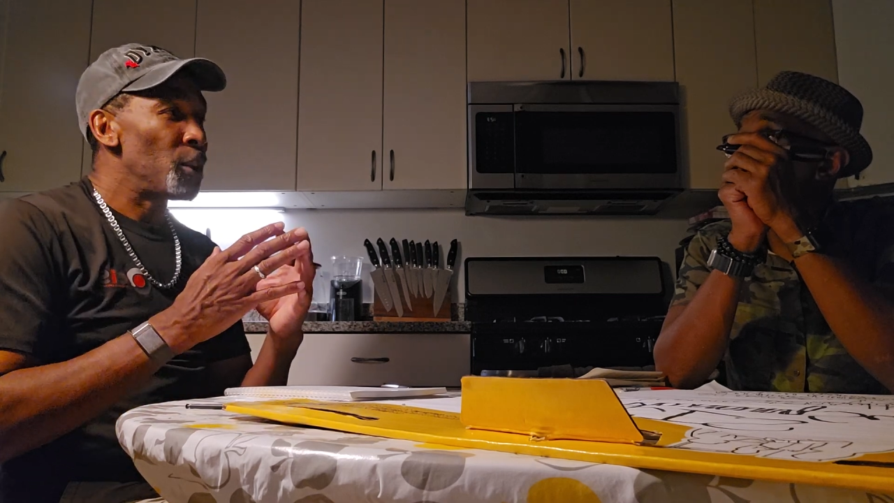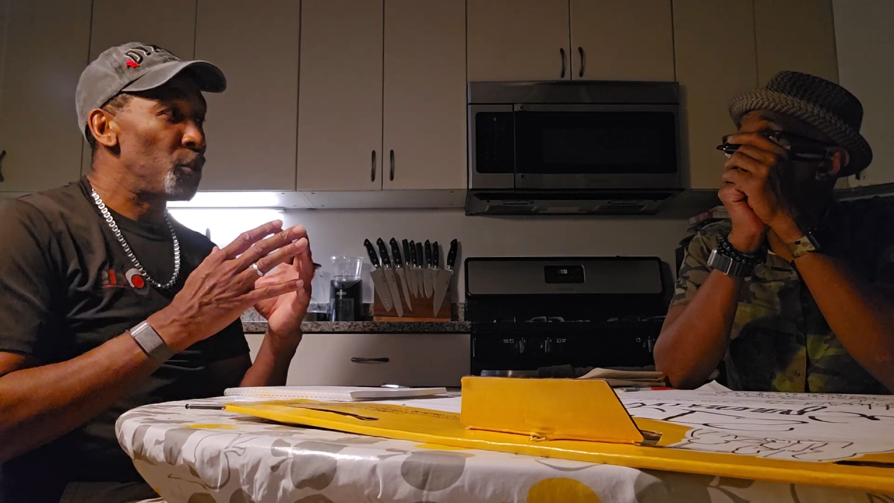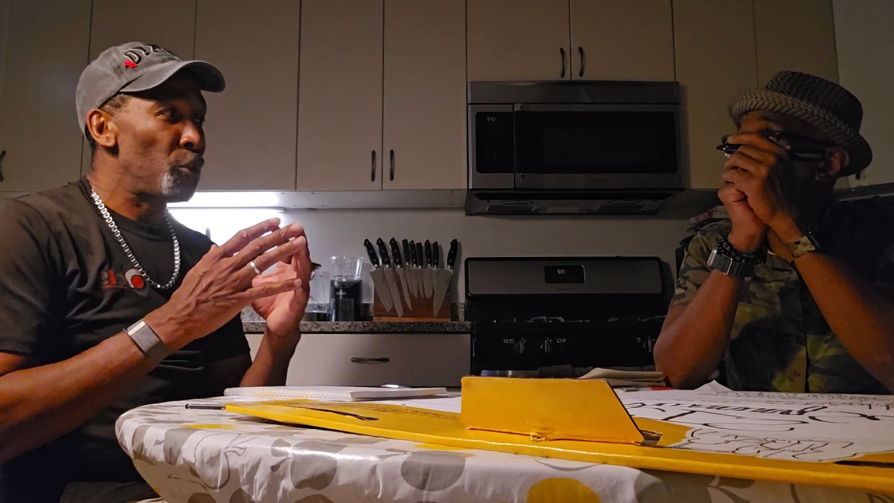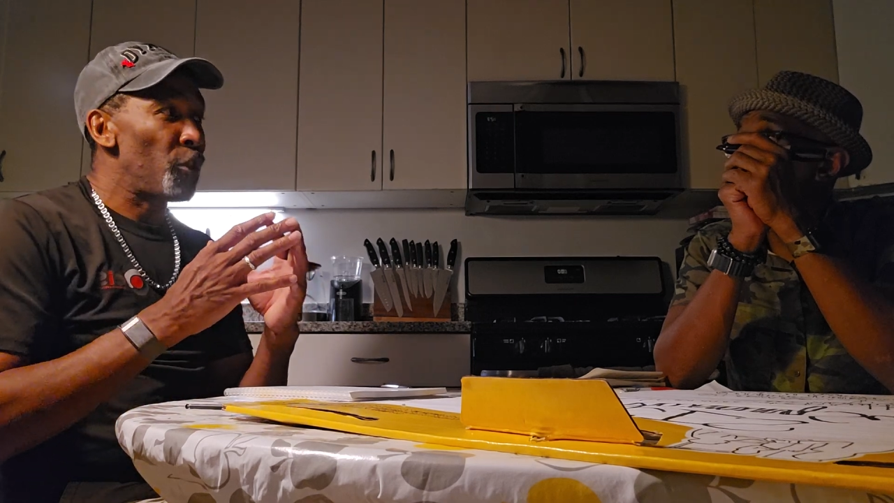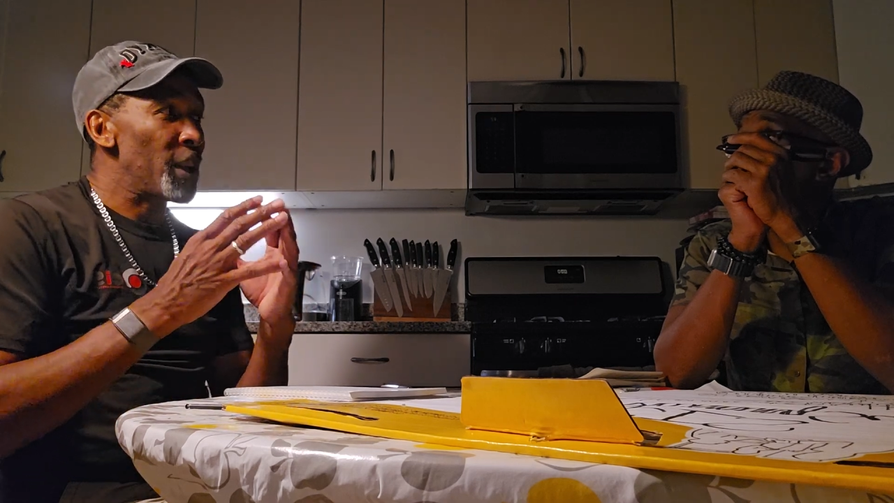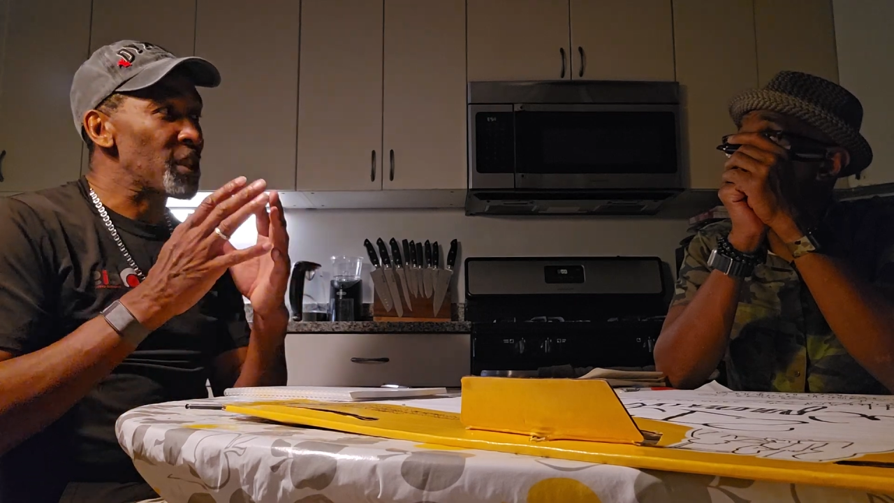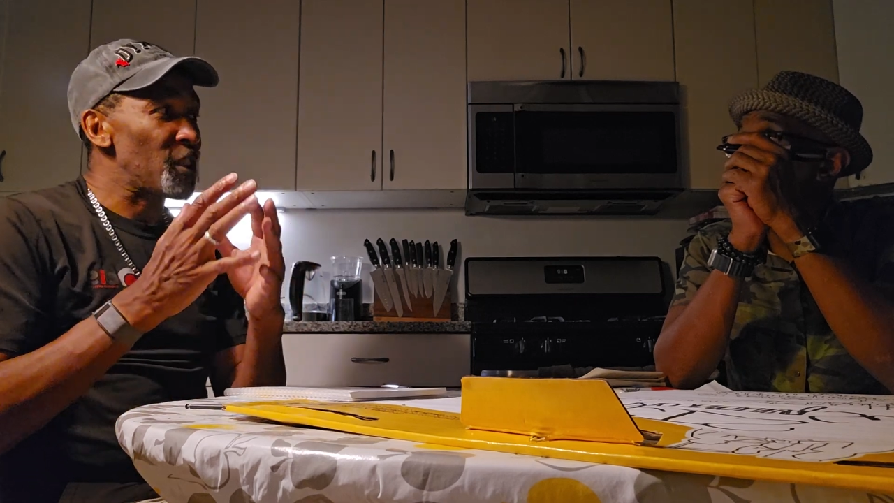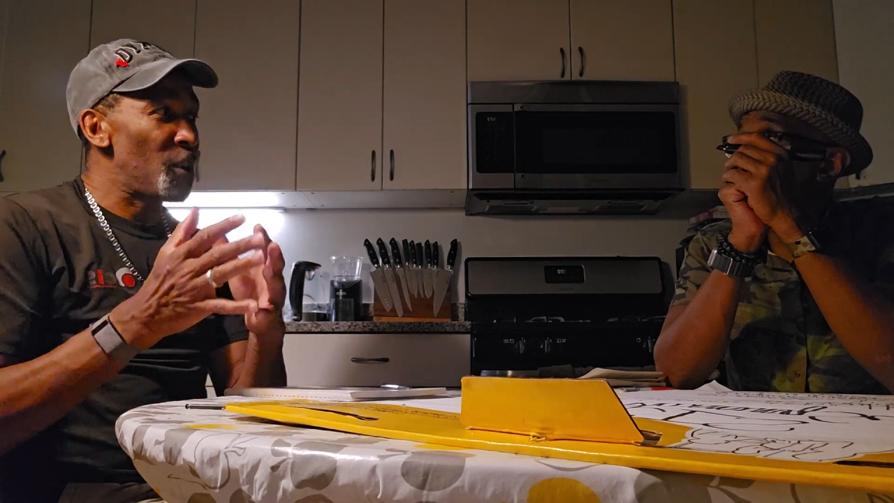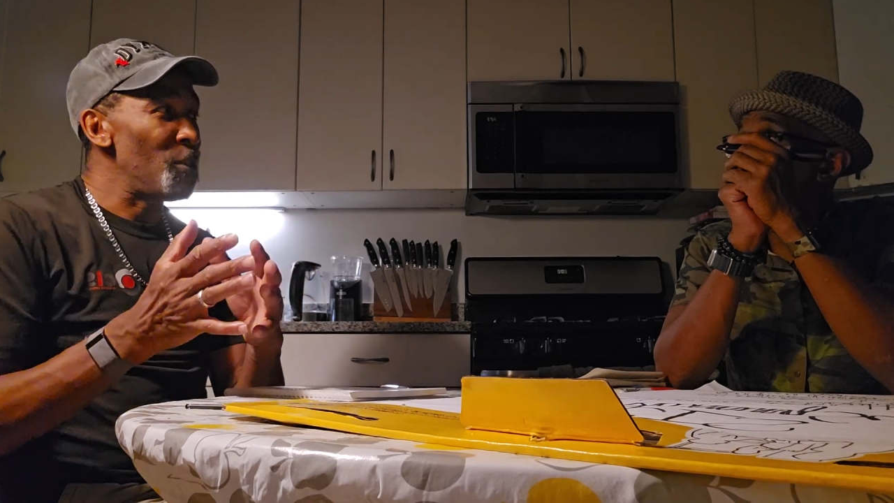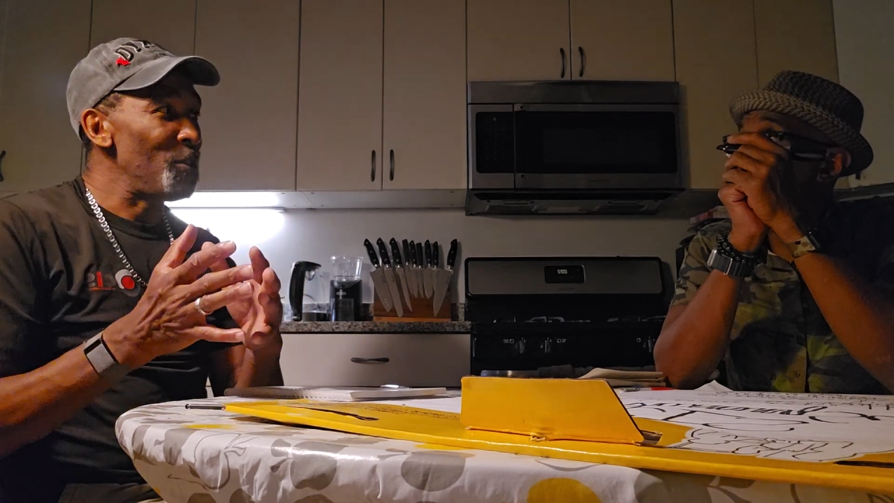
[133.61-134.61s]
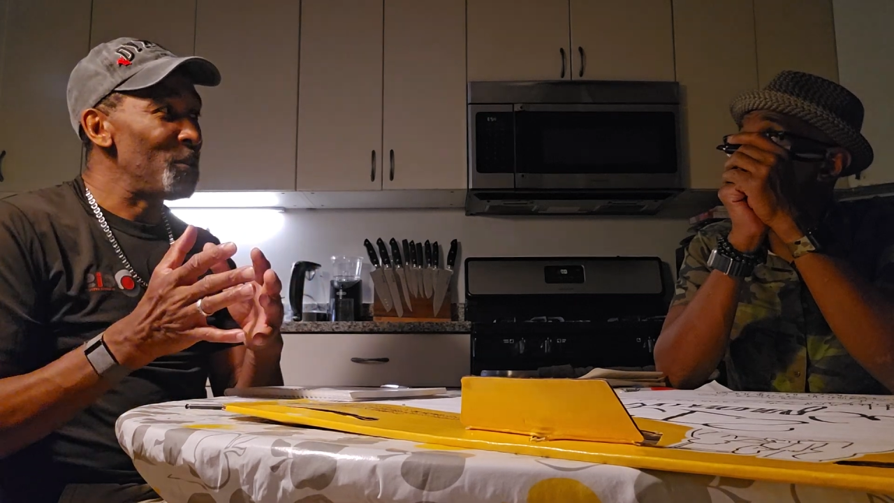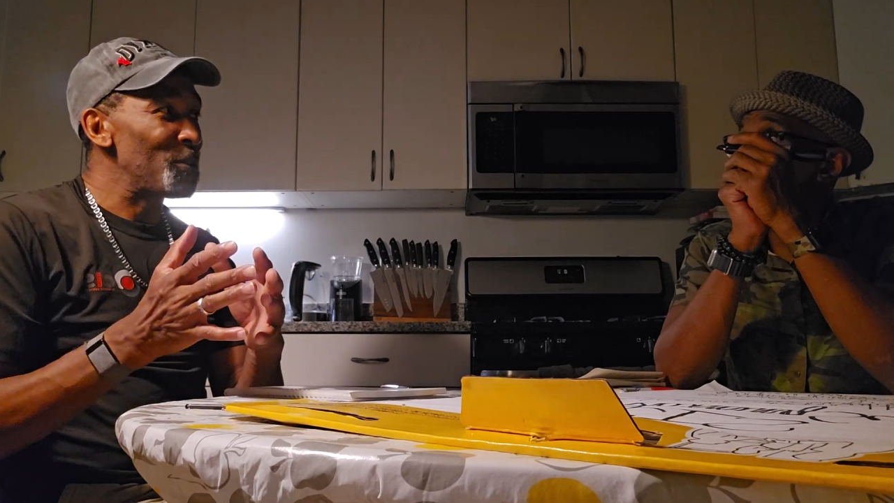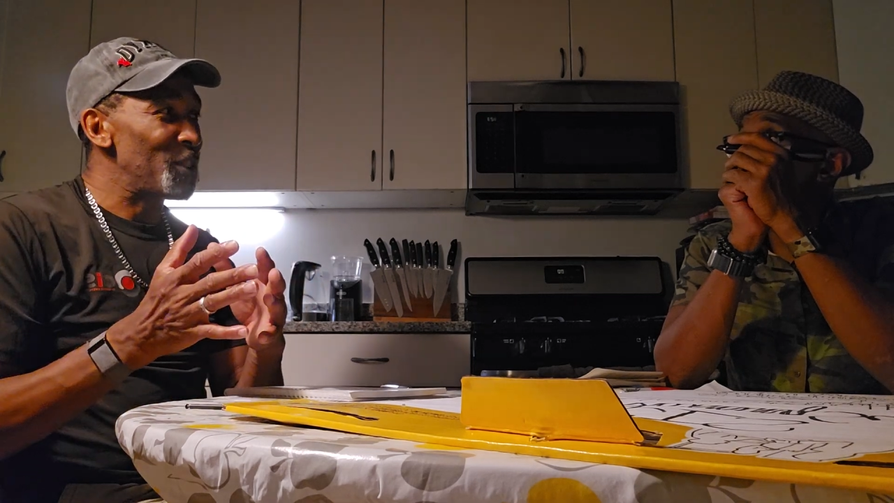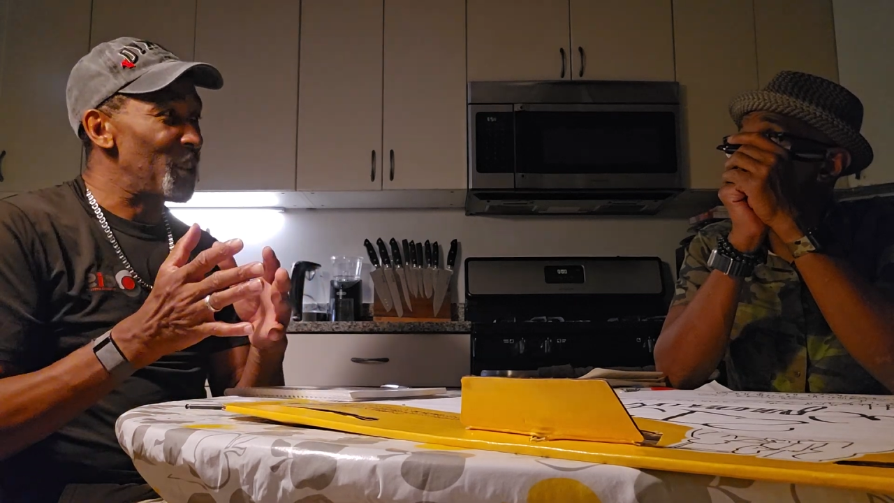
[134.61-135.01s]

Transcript: Do things slow so you